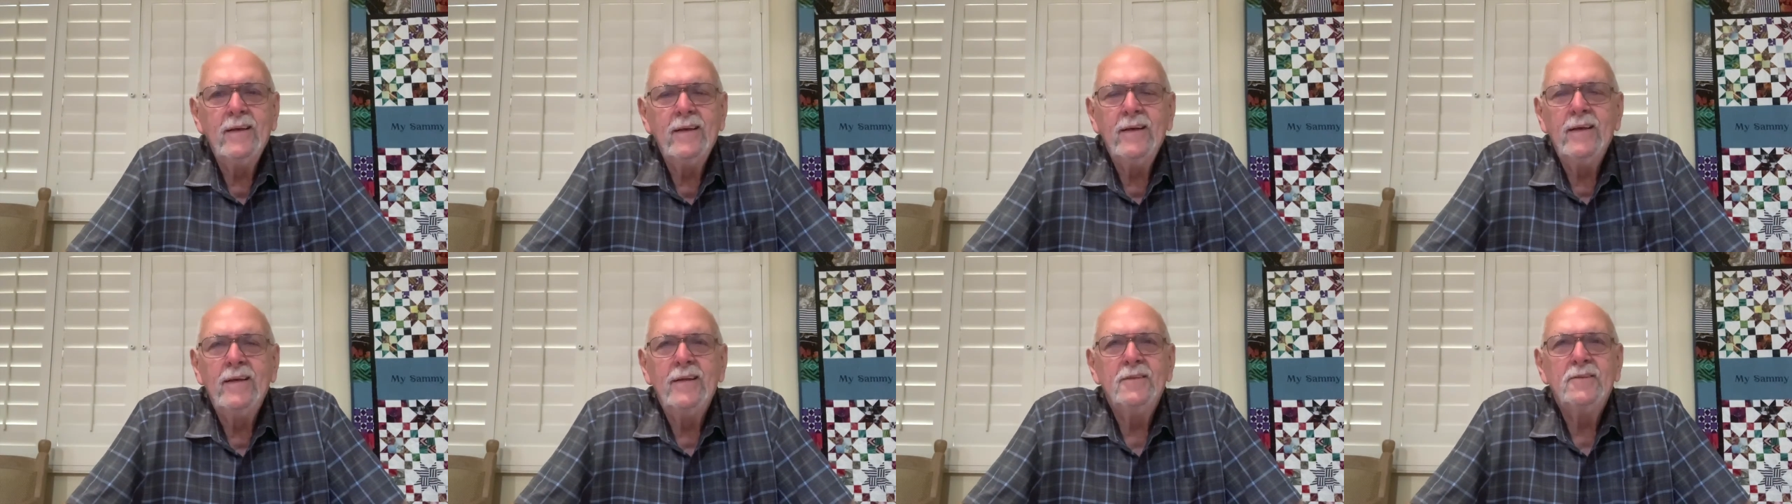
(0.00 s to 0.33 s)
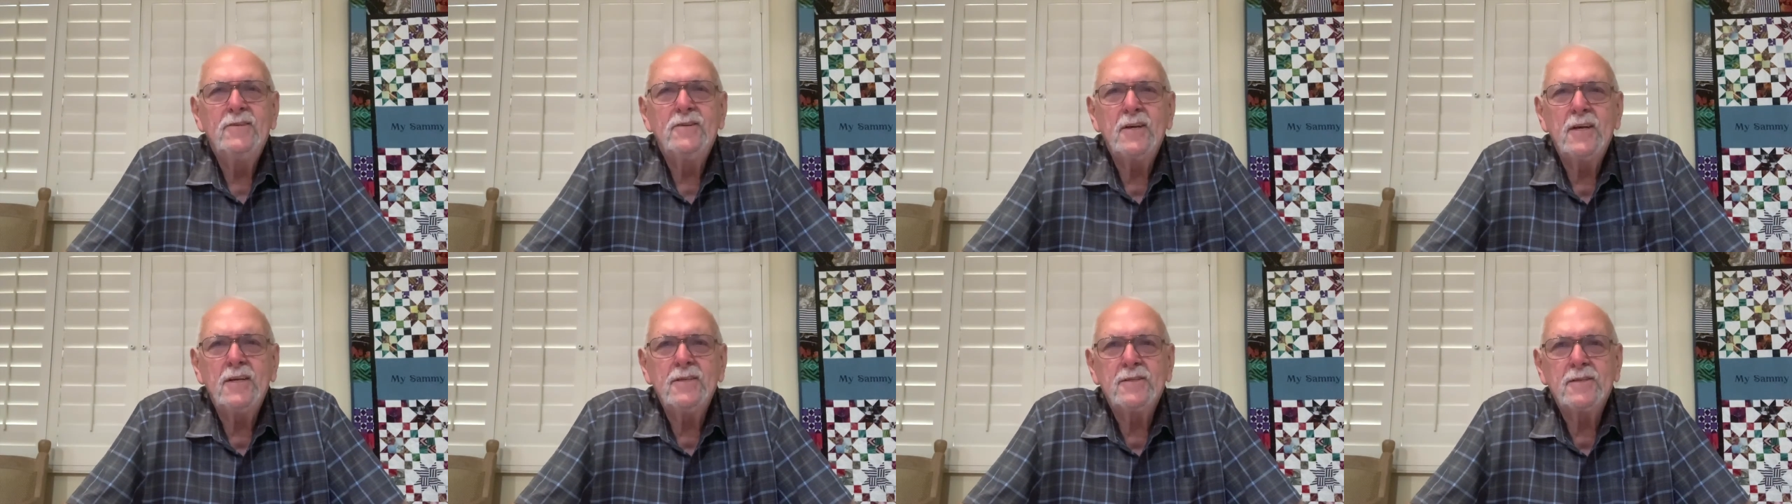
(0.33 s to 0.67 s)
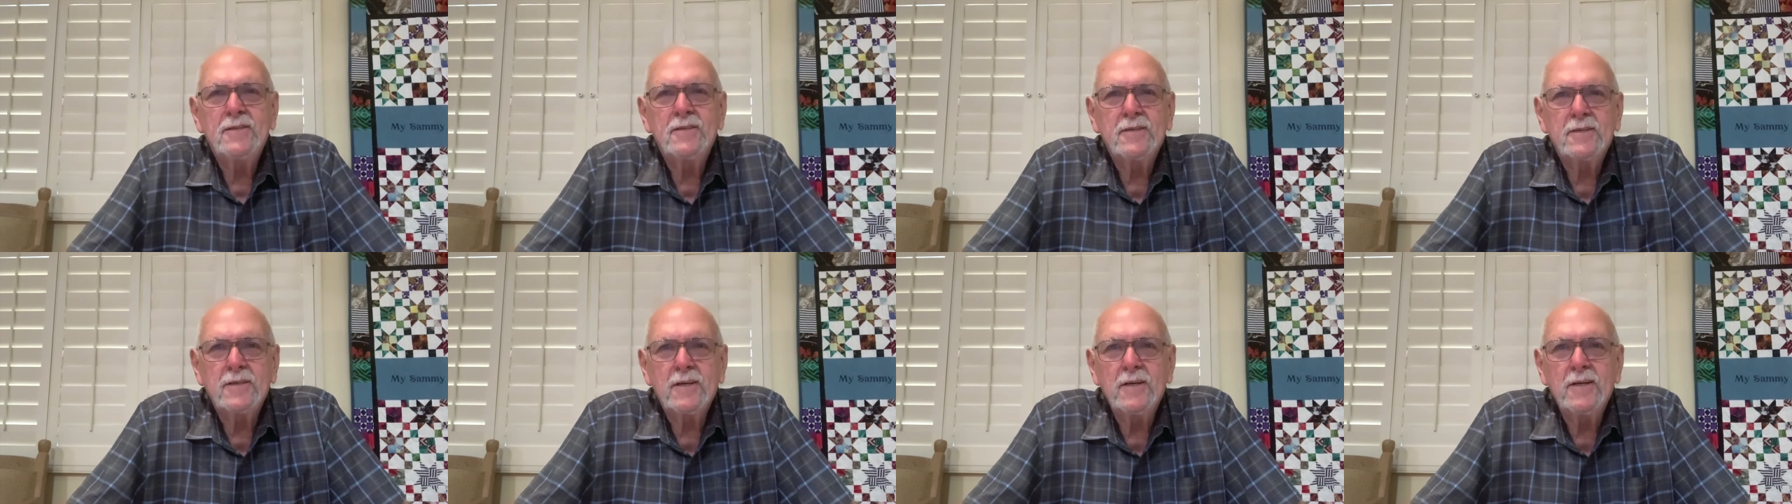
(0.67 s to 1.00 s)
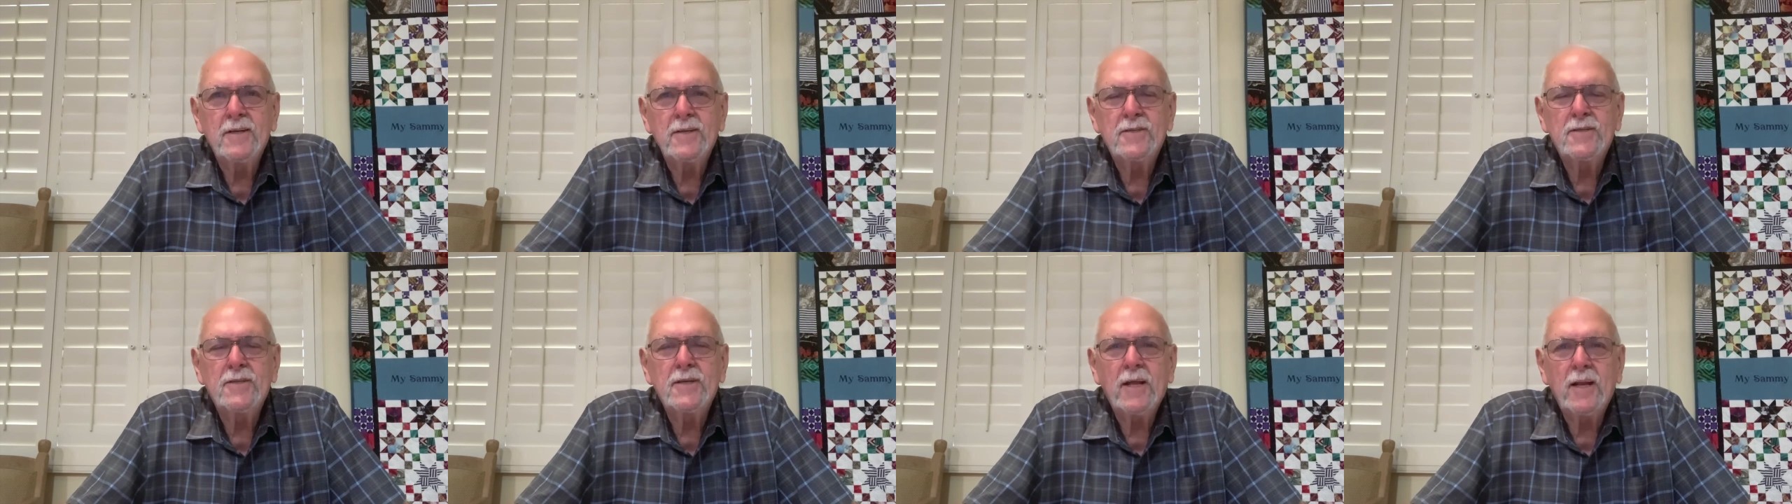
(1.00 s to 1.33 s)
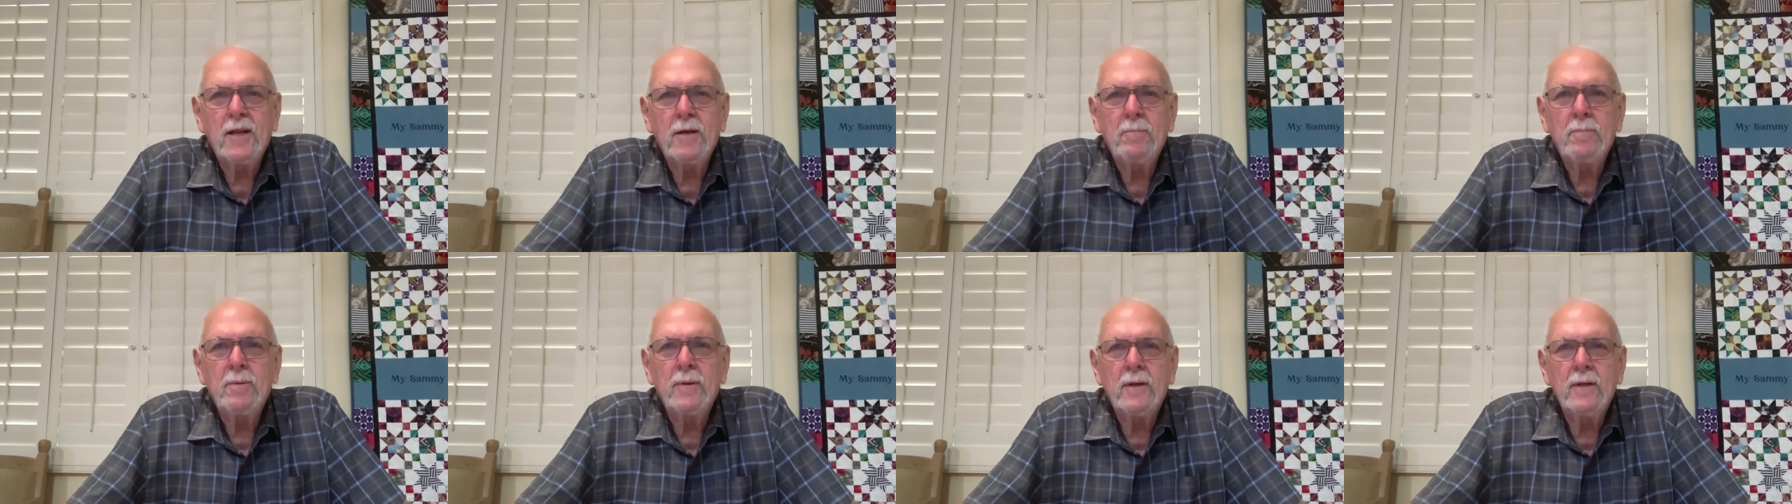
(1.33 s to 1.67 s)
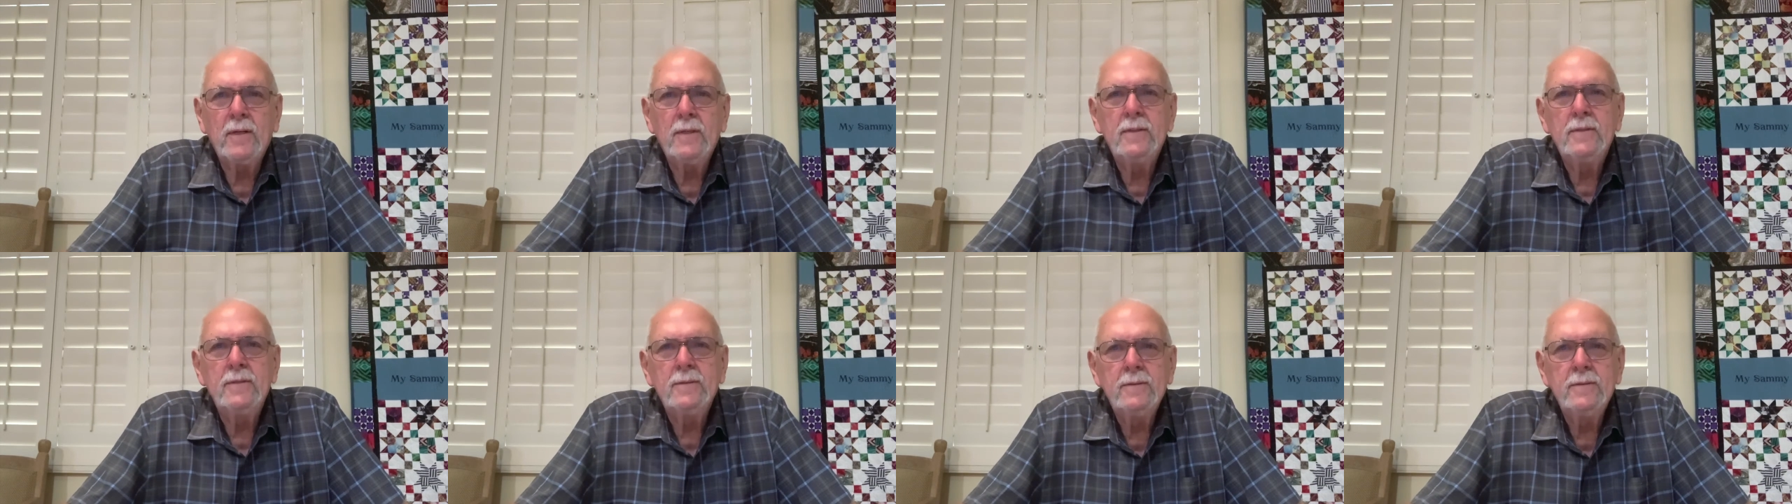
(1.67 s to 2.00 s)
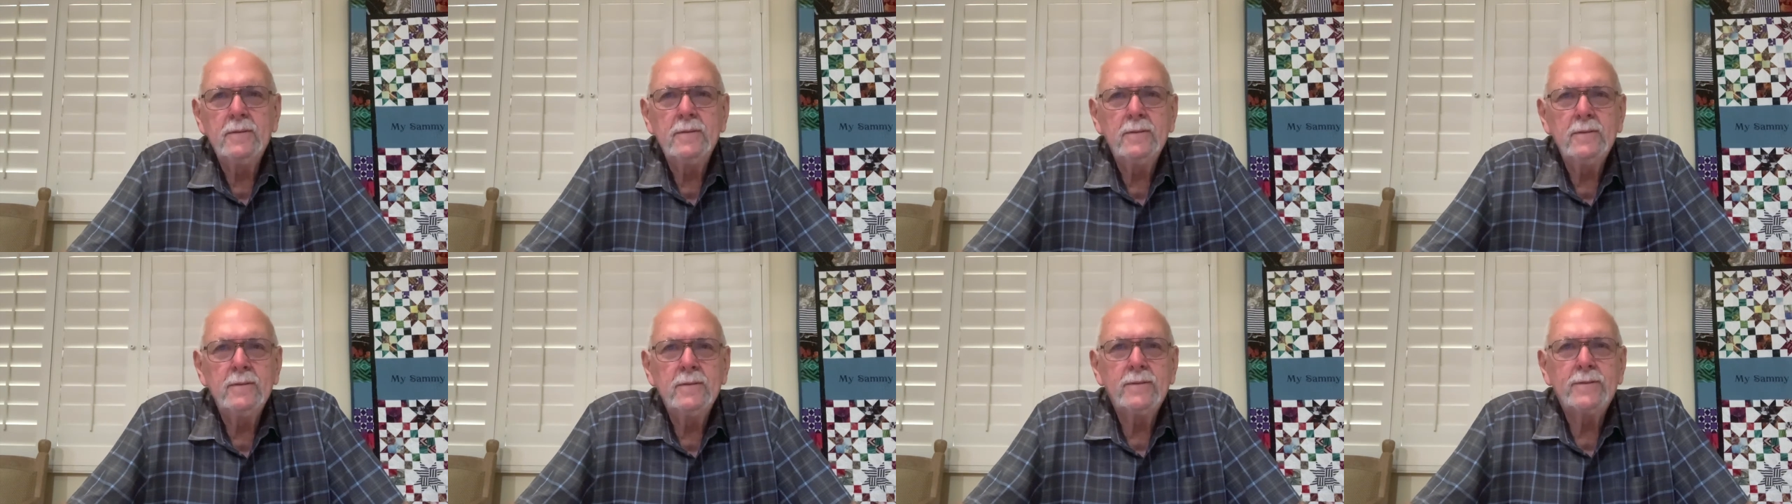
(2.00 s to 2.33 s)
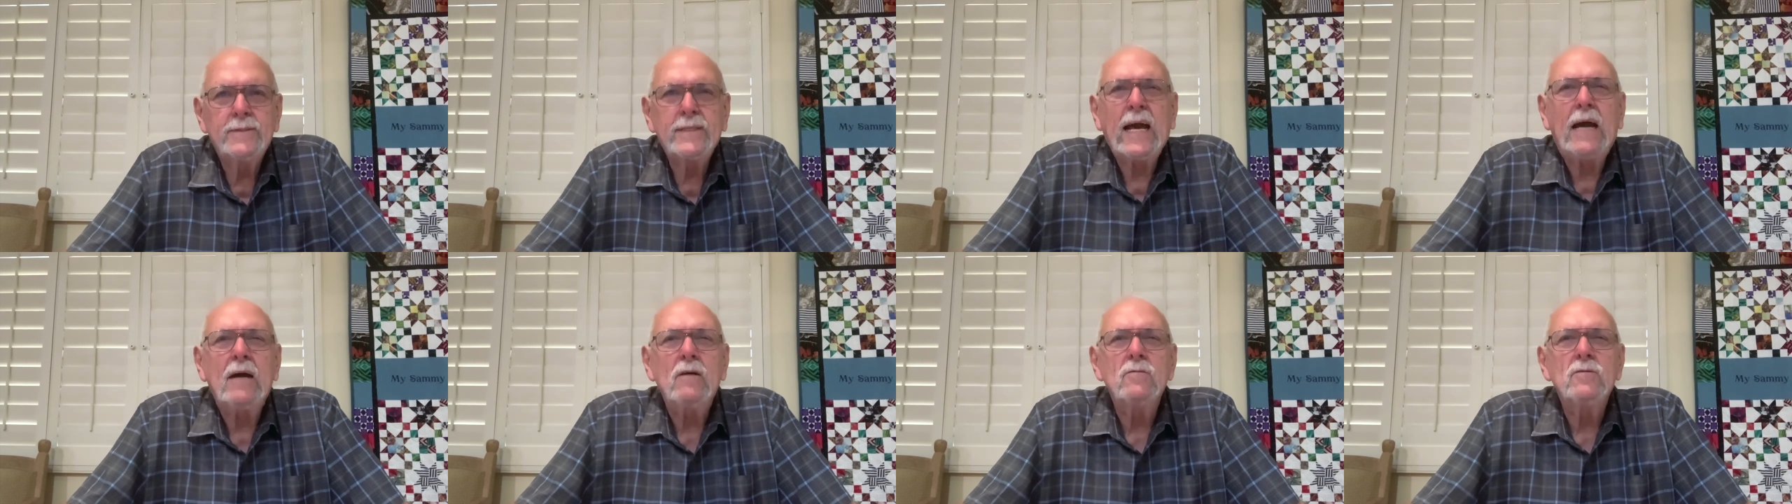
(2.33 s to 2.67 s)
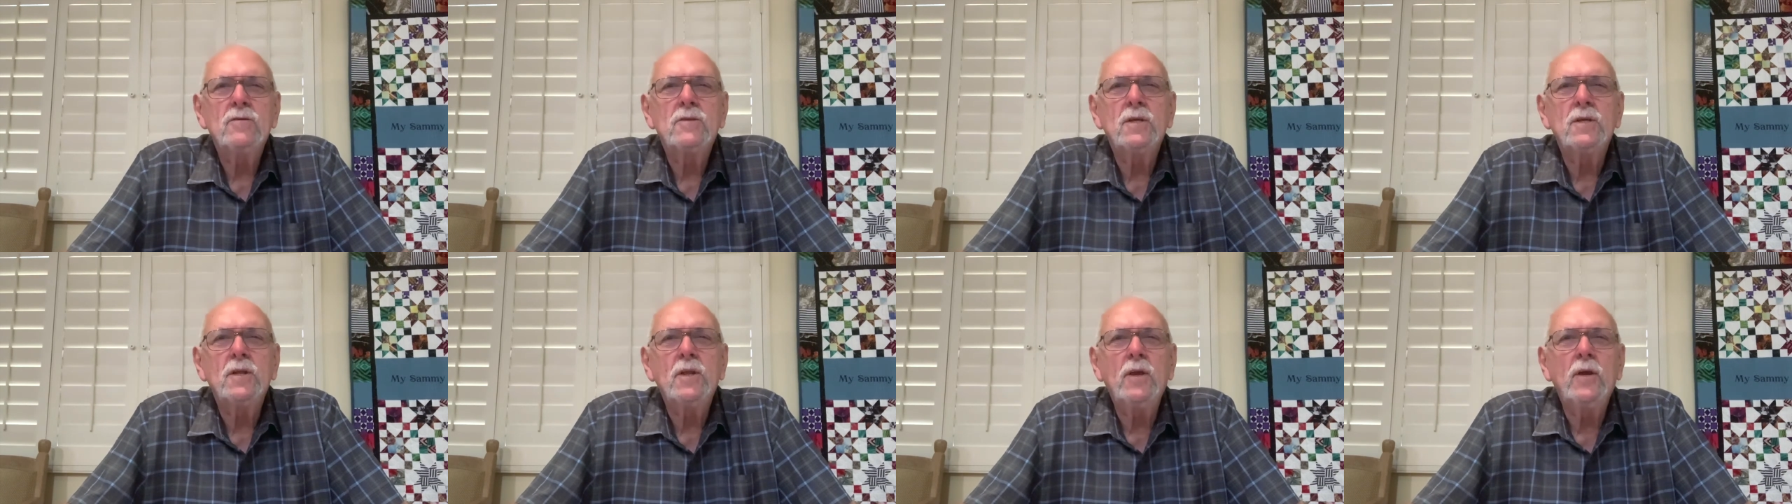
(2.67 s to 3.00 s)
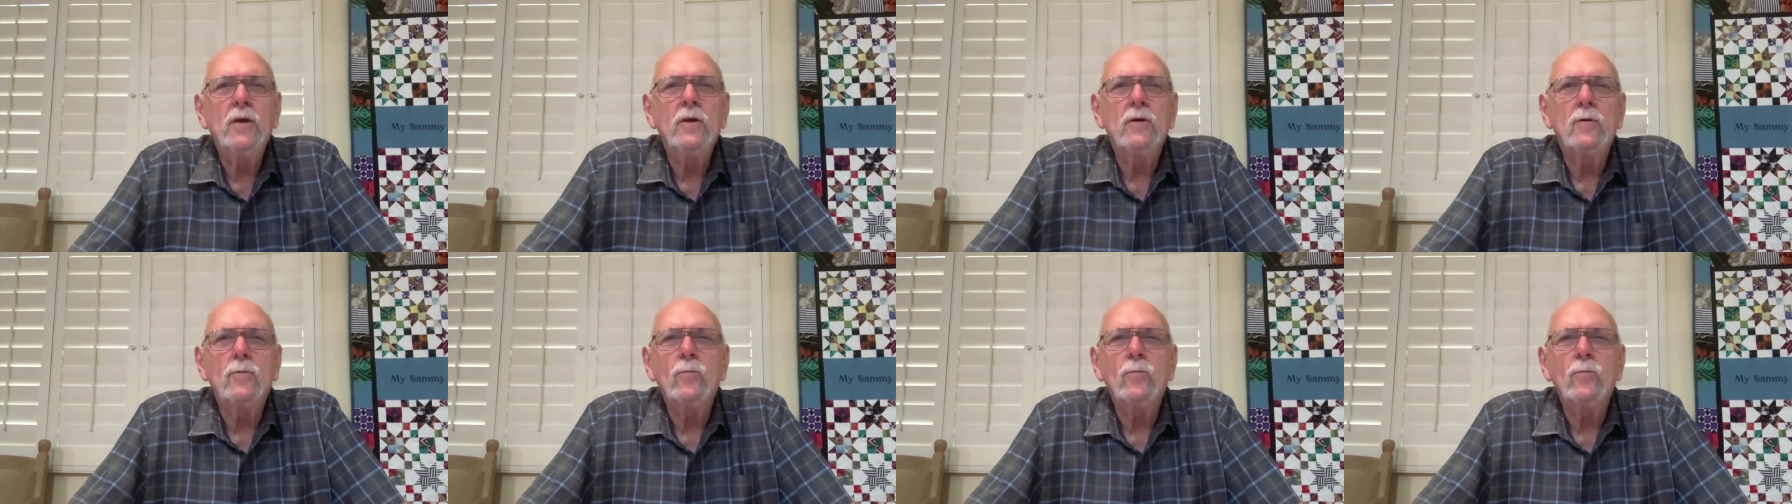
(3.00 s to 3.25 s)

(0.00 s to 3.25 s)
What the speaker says: Jesus is going to set up a 1,000-year